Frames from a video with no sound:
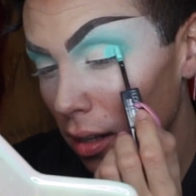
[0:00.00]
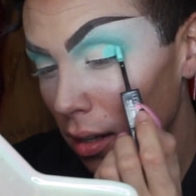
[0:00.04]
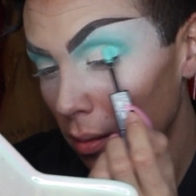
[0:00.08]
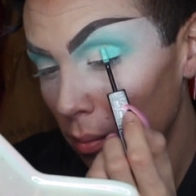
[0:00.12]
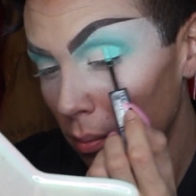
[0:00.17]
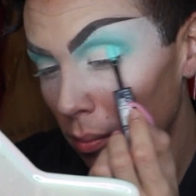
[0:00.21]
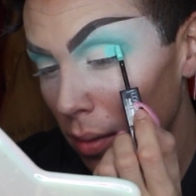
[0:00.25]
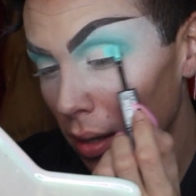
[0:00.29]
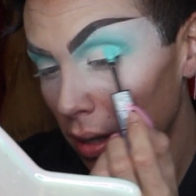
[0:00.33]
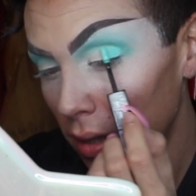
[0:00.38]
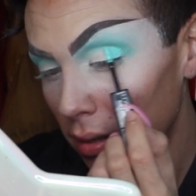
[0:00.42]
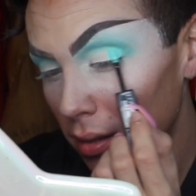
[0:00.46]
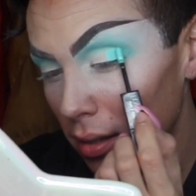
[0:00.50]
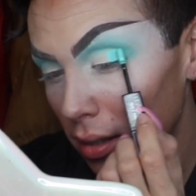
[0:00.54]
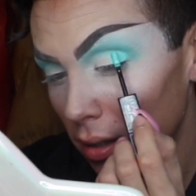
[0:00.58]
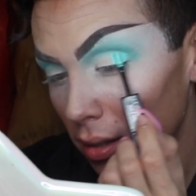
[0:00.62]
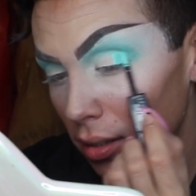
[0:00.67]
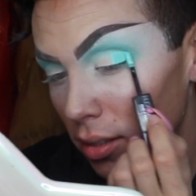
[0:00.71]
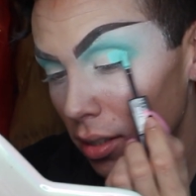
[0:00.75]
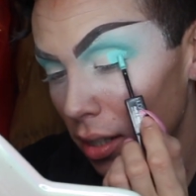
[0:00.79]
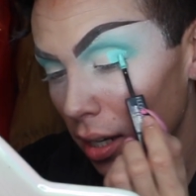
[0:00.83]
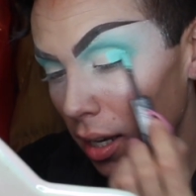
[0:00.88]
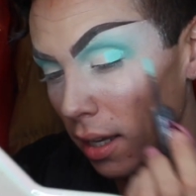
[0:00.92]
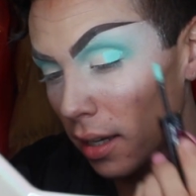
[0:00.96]

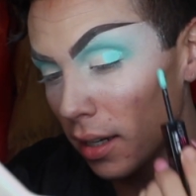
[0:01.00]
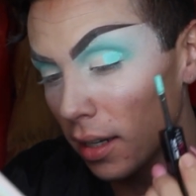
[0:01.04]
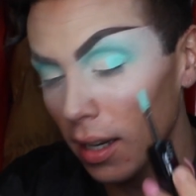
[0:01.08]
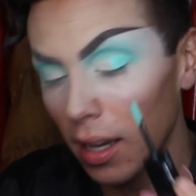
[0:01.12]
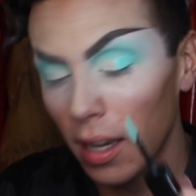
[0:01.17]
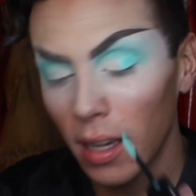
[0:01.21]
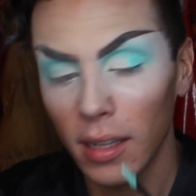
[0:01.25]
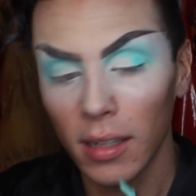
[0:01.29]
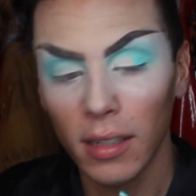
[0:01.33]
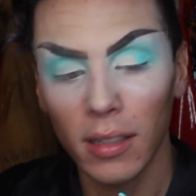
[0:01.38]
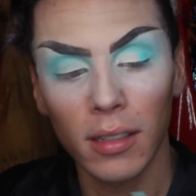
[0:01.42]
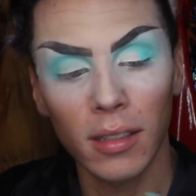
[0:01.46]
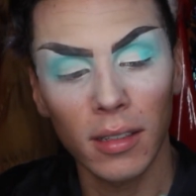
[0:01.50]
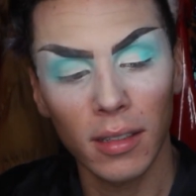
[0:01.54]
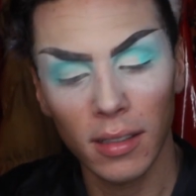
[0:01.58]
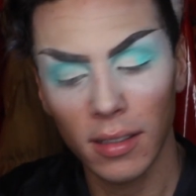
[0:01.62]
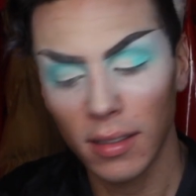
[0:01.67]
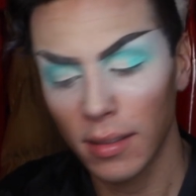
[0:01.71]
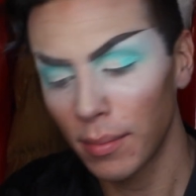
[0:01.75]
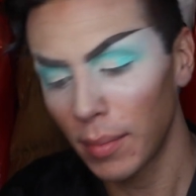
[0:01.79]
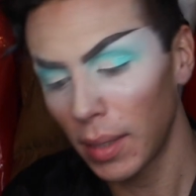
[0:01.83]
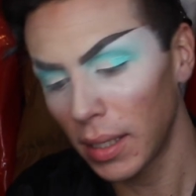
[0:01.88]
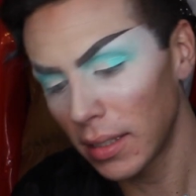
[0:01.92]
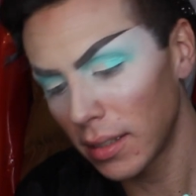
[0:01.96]
minted shade again. Is
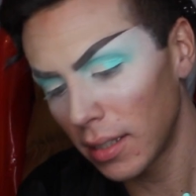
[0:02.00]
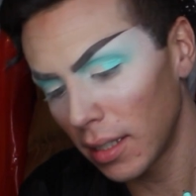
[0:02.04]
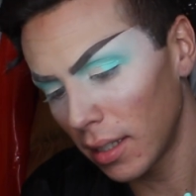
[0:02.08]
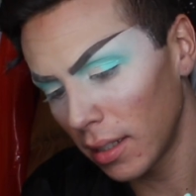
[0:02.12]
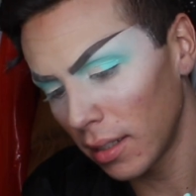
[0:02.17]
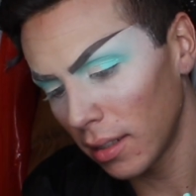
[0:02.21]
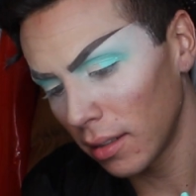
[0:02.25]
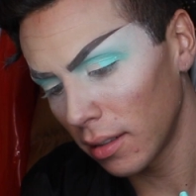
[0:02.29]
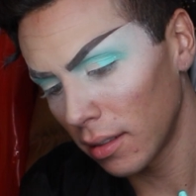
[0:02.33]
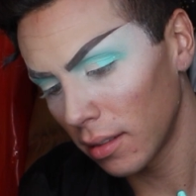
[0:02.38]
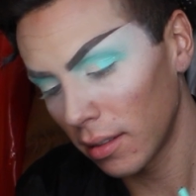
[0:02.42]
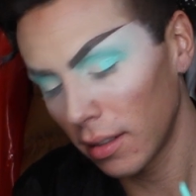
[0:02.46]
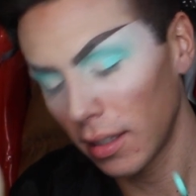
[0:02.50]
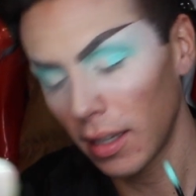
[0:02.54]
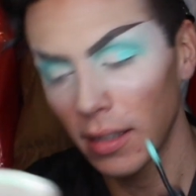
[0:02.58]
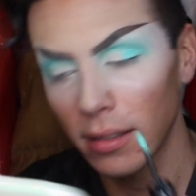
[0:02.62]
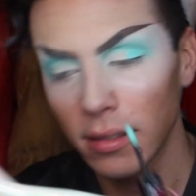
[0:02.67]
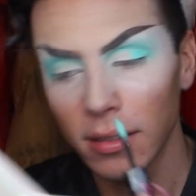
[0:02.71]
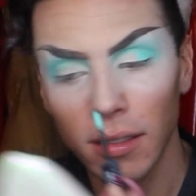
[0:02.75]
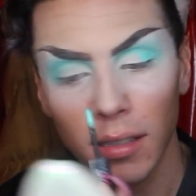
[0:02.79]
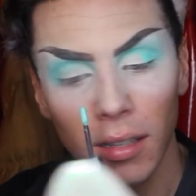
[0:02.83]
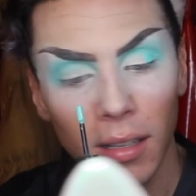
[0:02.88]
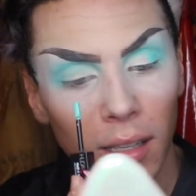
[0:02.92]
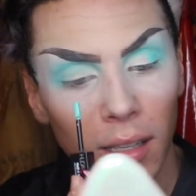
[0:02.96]
this minted? Yes.